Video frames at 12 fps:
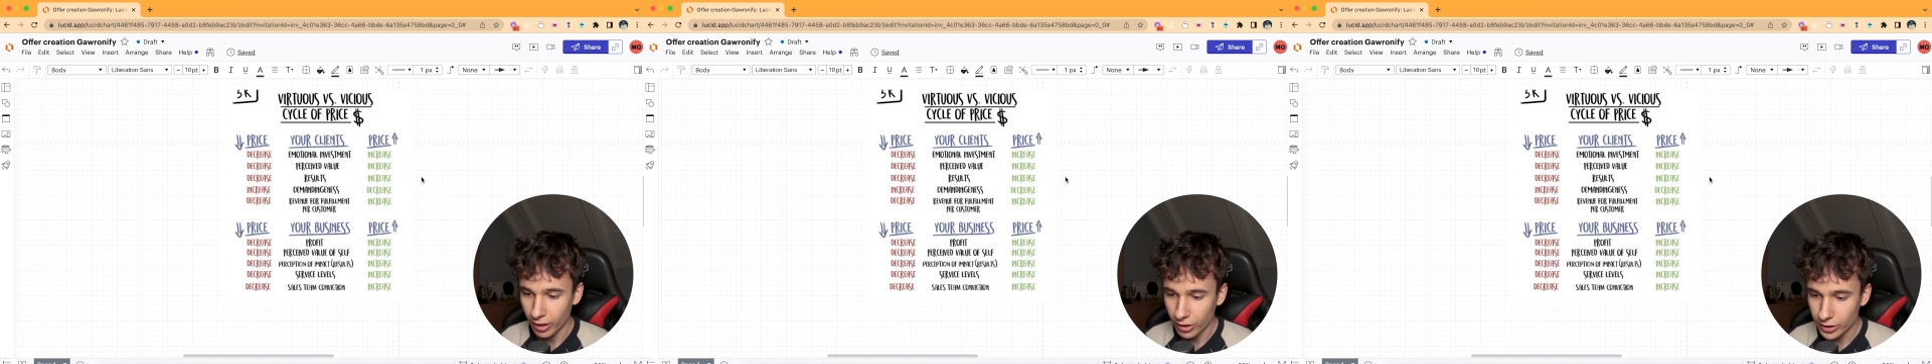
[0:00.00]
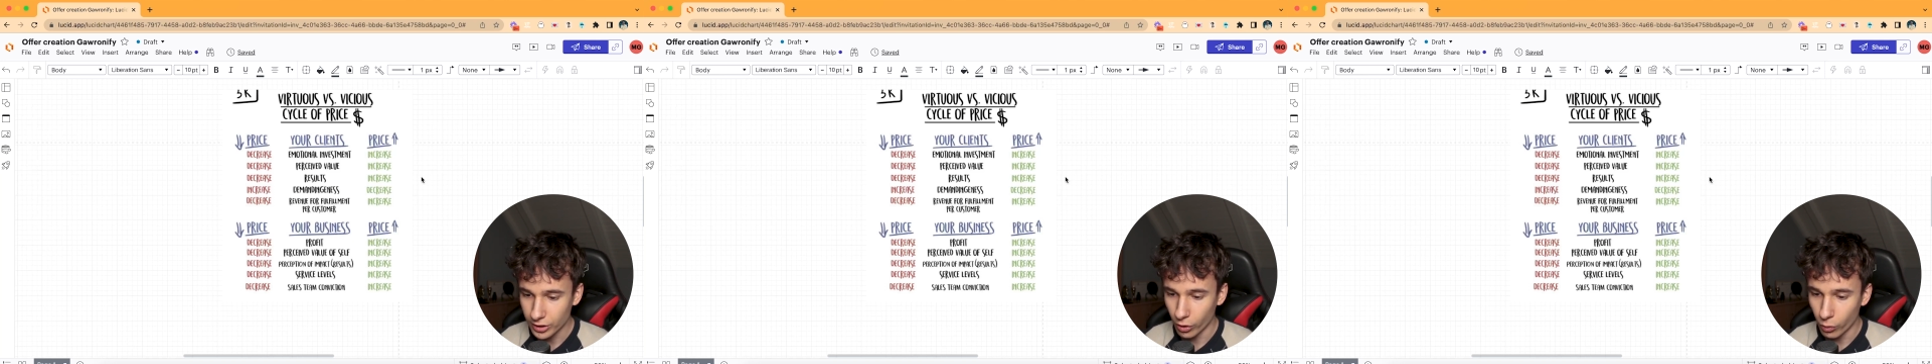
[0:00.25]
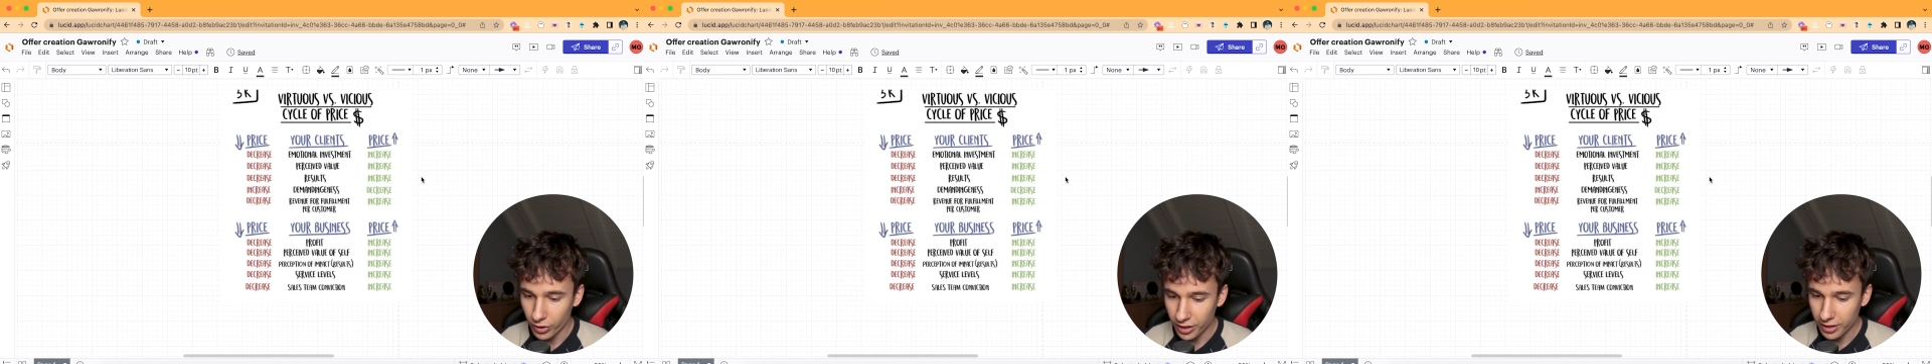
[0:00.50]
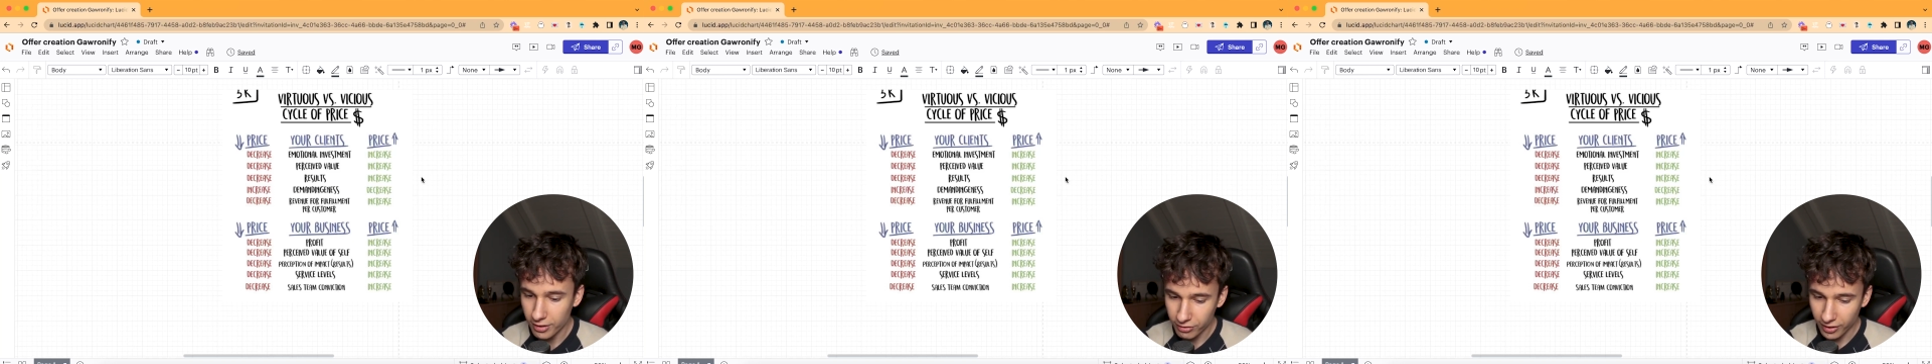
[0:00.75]
So
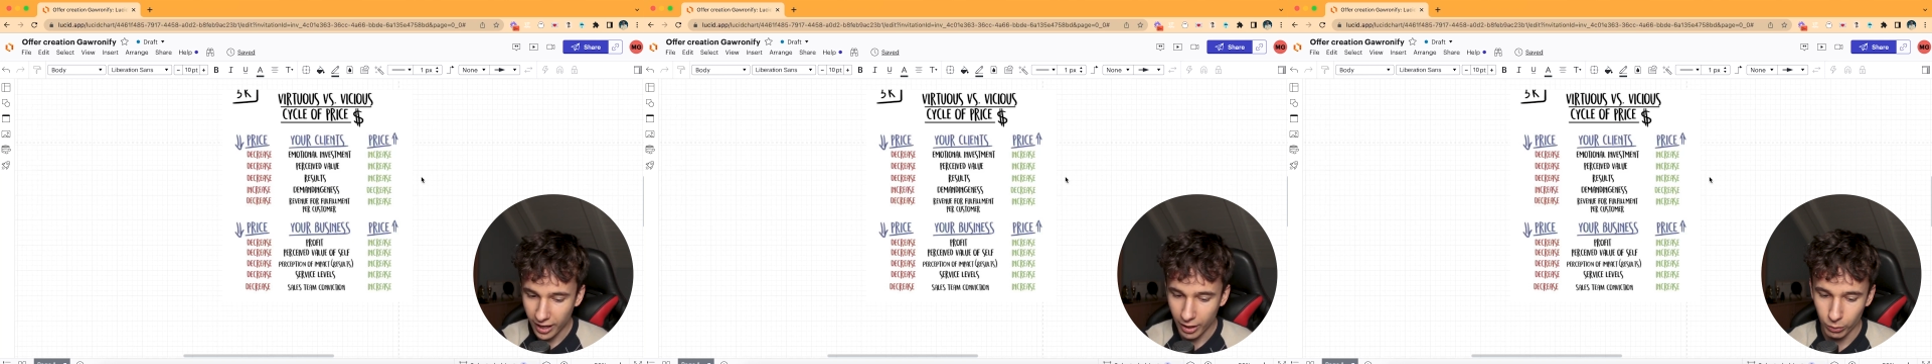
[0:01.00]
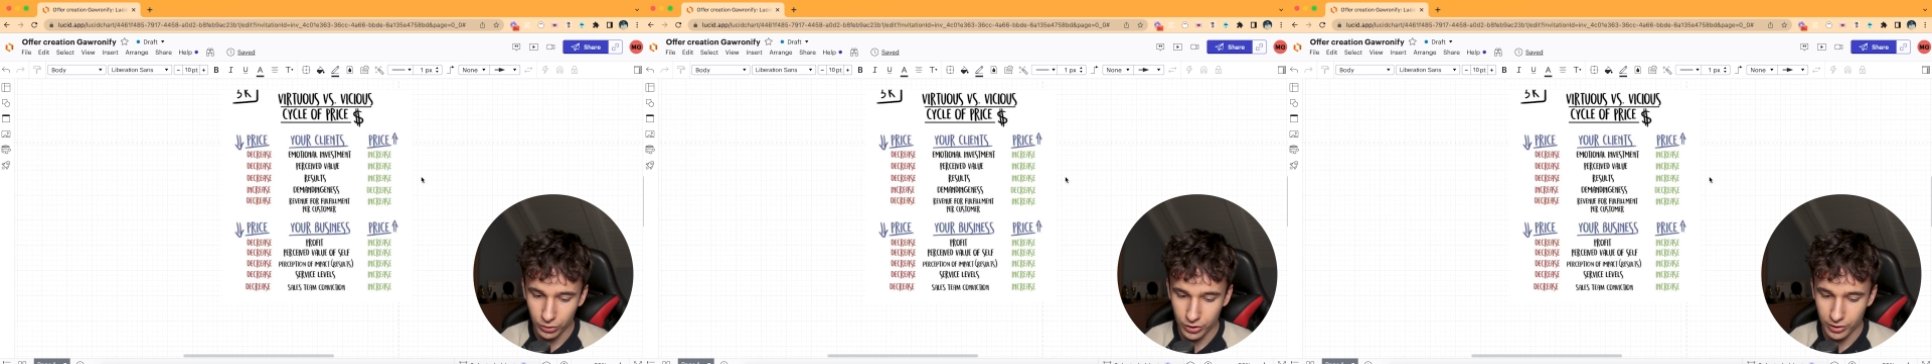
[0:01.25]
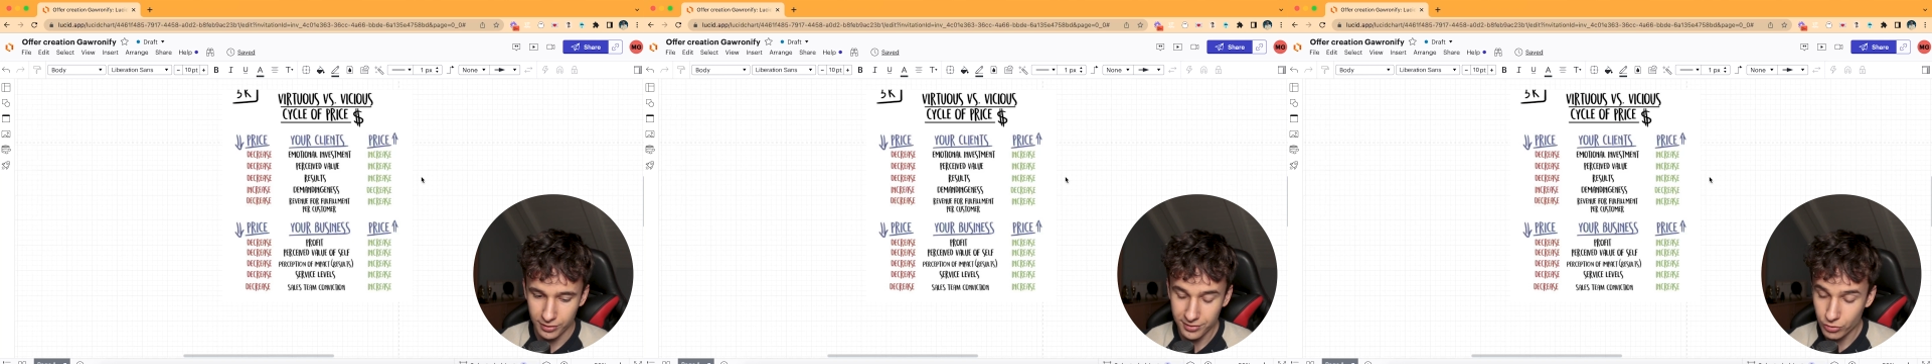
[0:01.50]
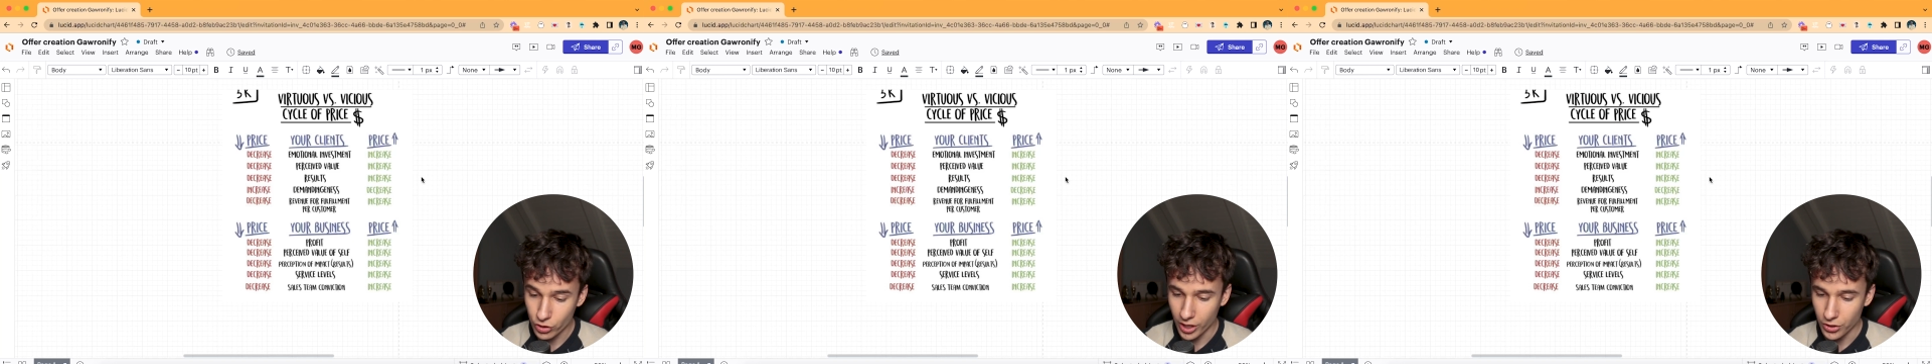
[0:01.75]
if I would
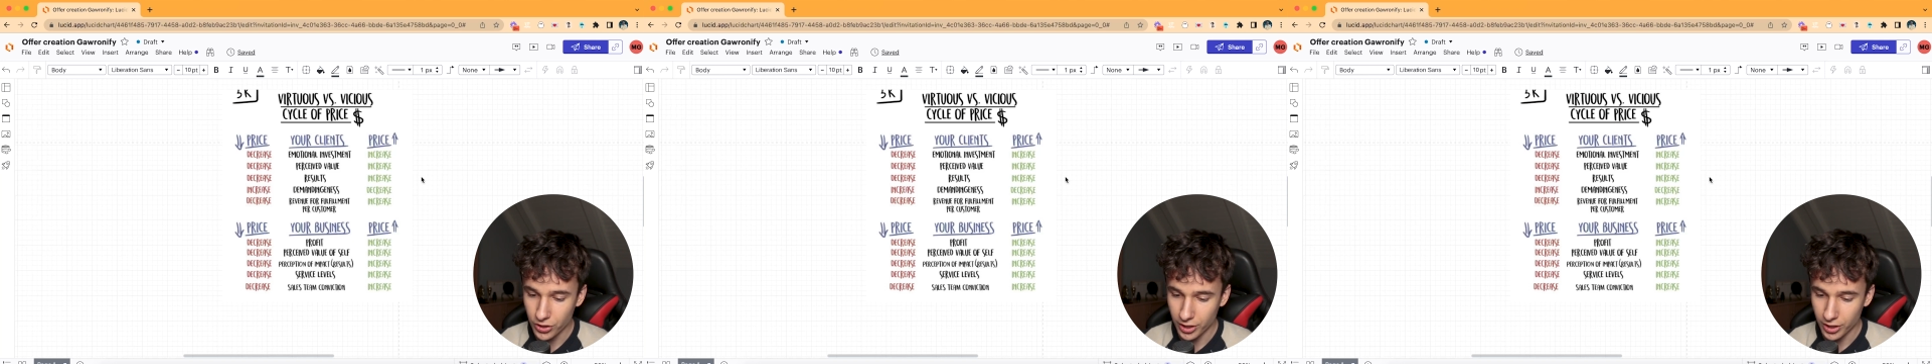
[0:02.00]
charge